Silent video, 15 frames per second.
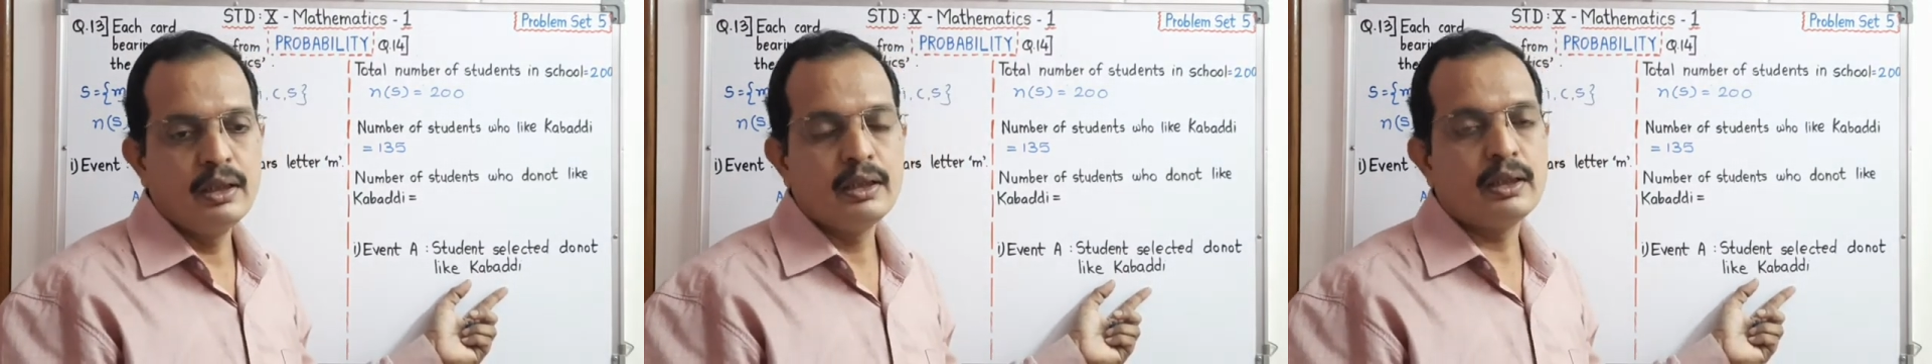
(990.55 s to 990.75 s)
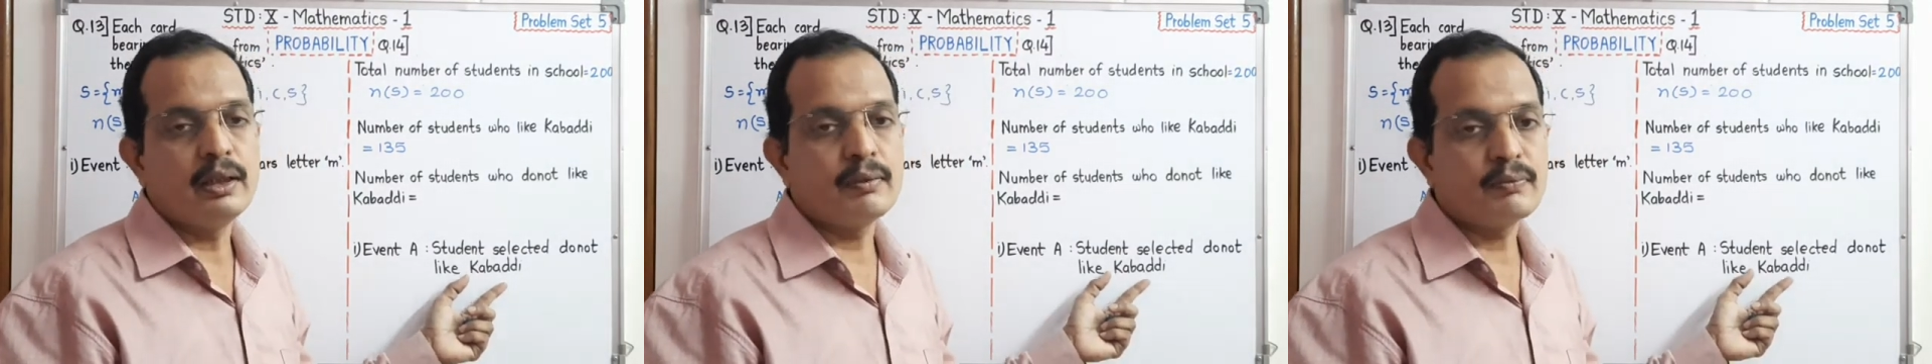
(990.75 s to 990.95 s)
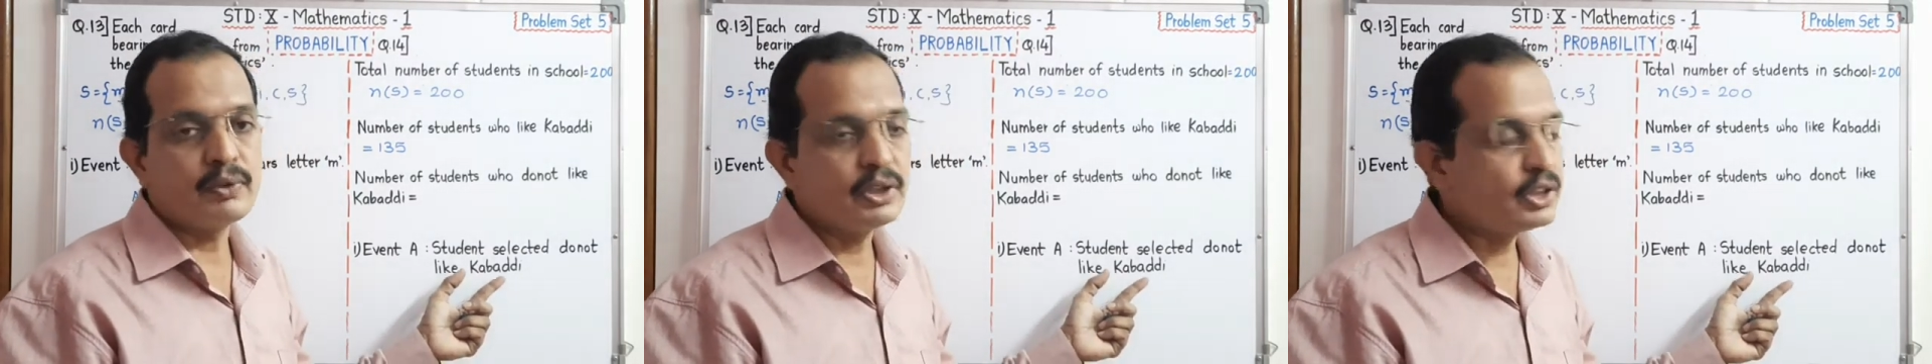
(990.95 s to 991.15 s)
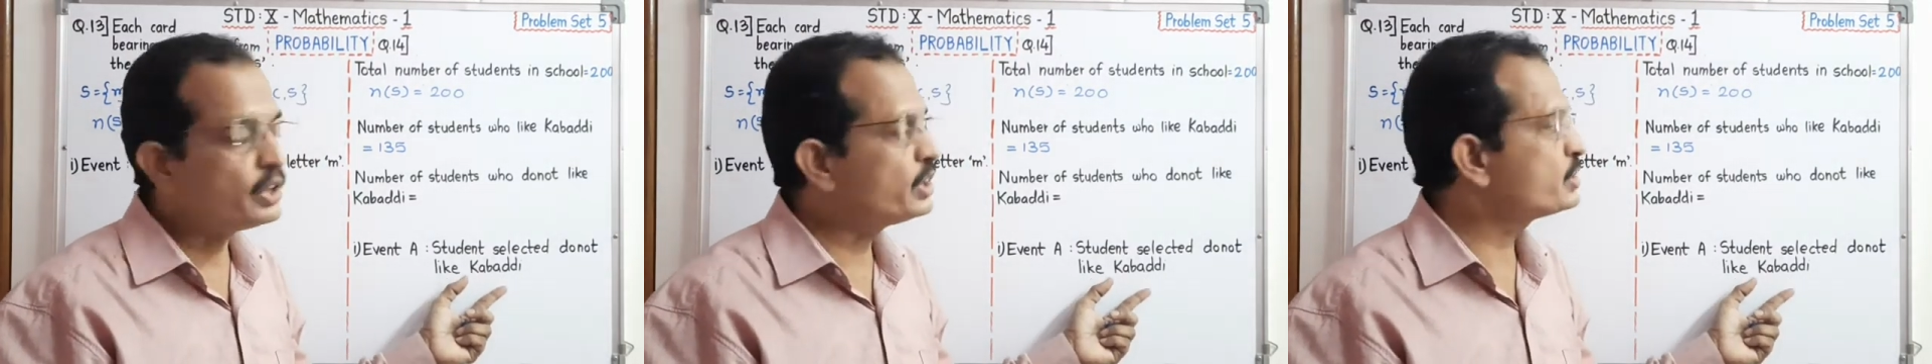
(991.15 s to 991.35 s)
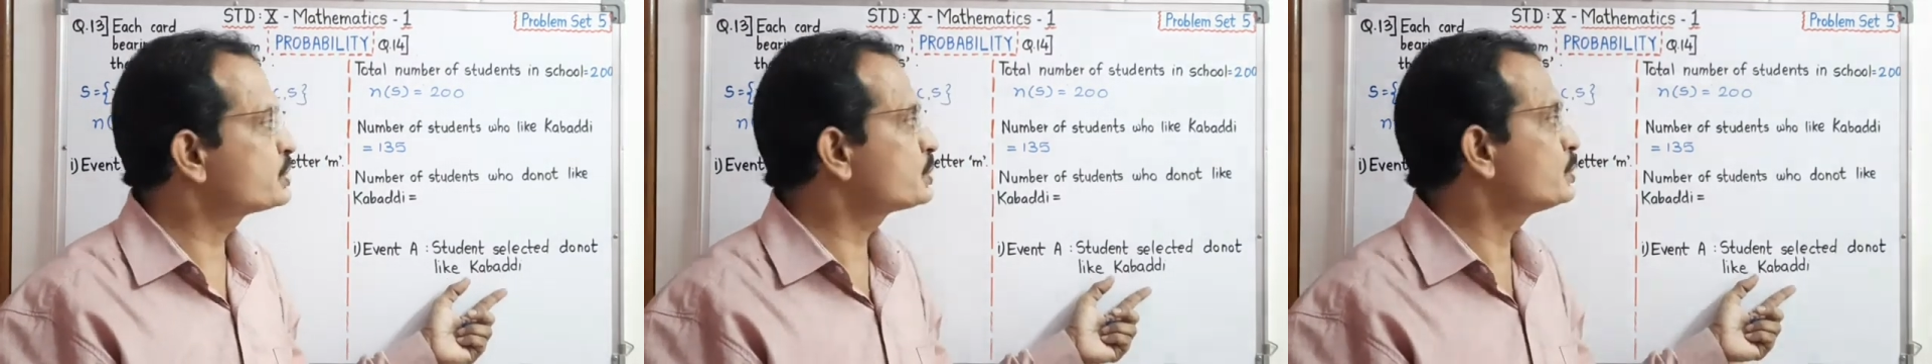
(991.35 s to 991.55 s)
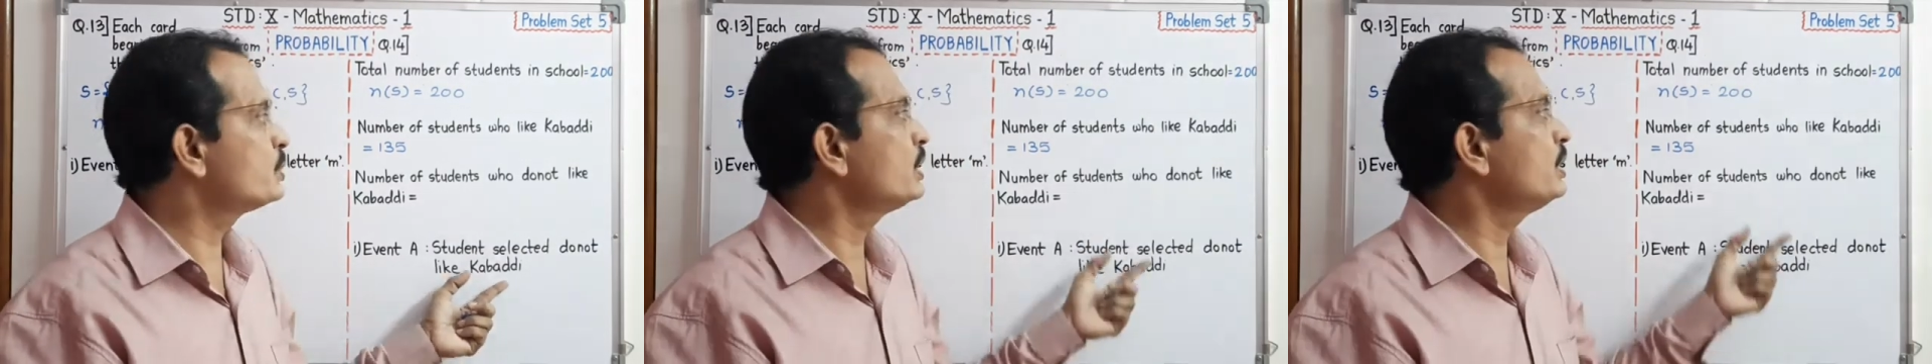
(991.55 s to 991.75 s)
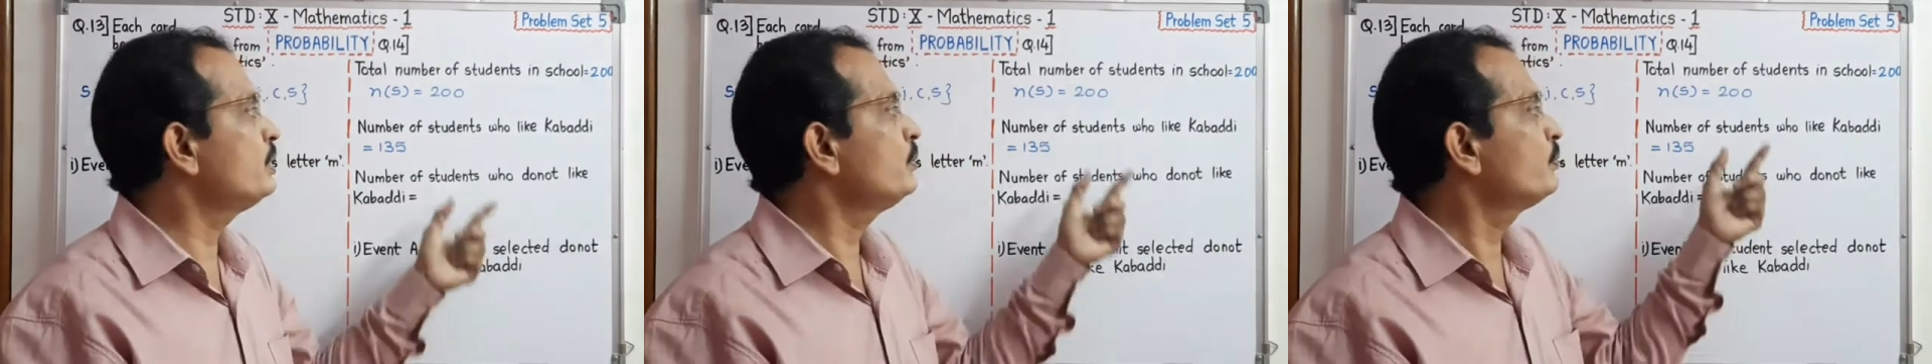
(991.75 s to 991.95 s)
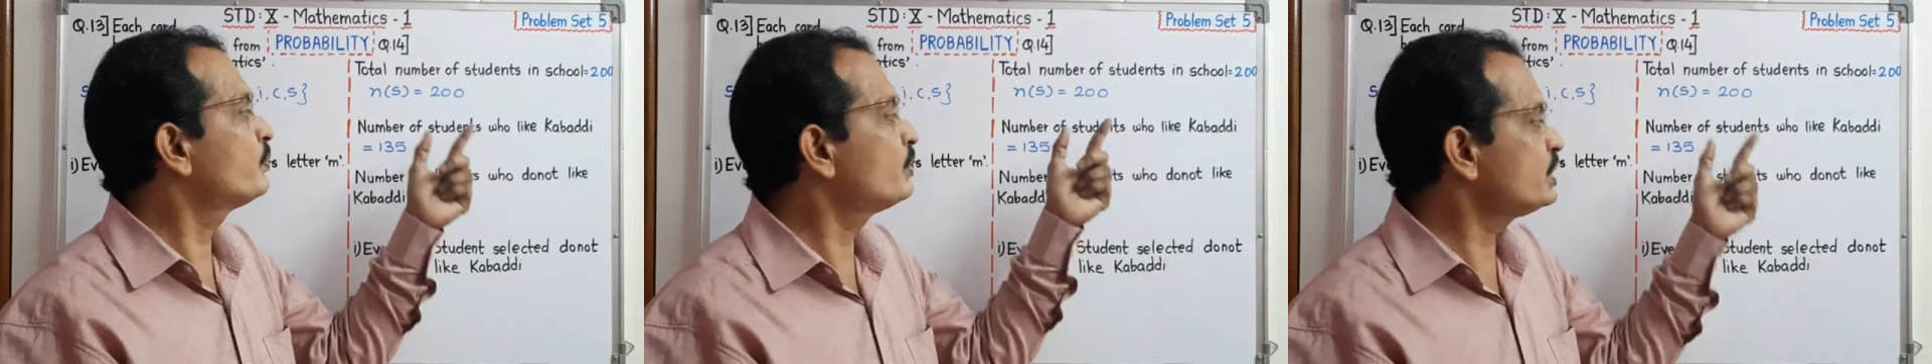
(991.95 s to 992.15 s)
Therefore, dear student,
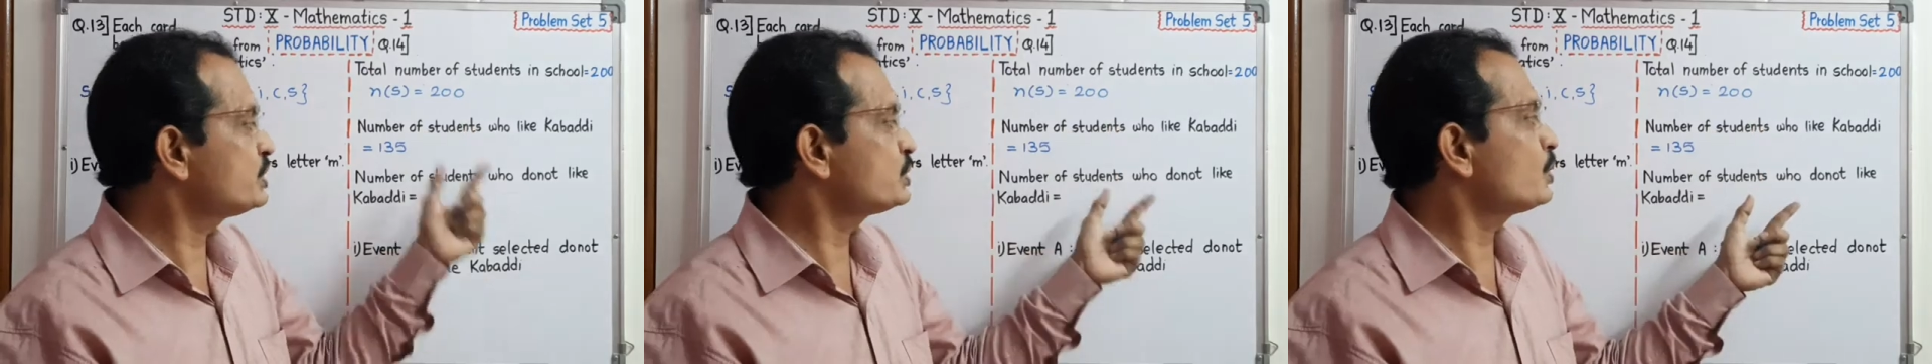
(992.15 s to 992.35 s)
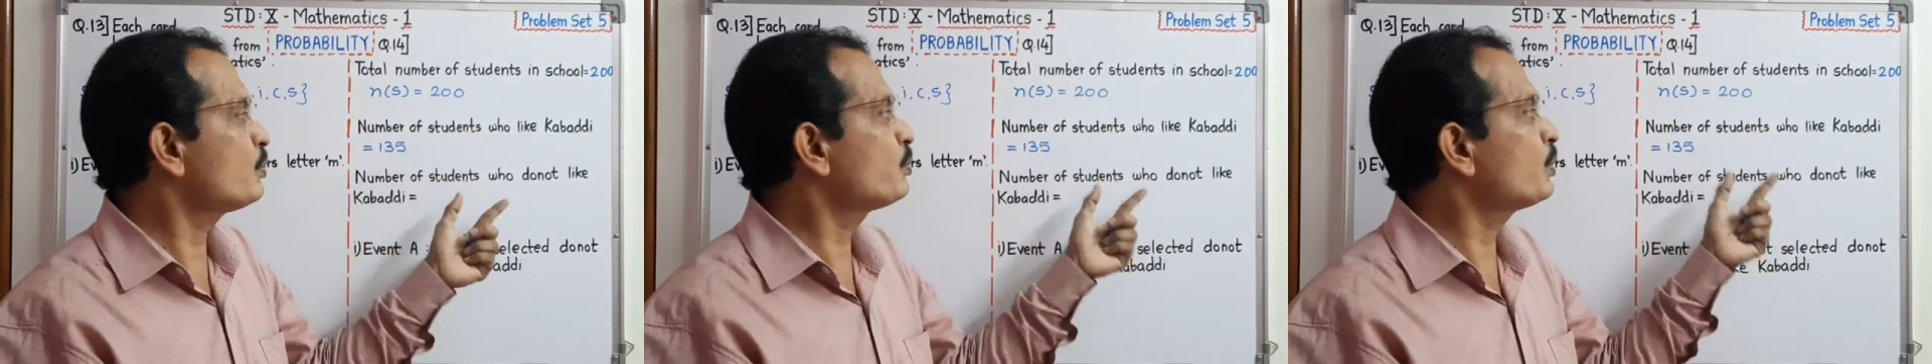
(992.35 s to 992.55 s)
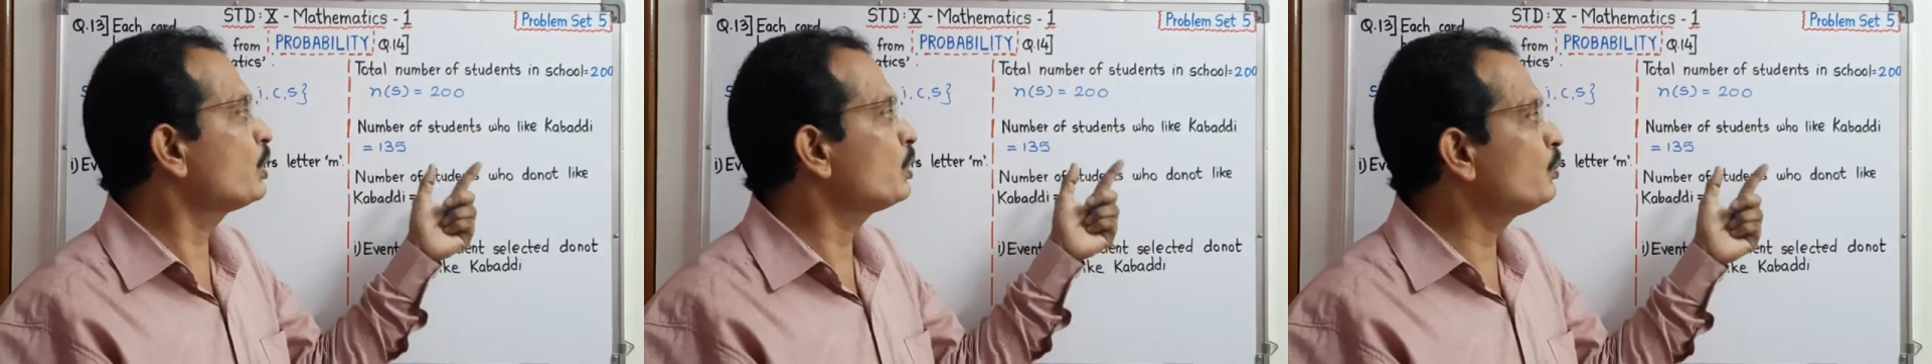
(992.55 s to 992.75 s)
first of all,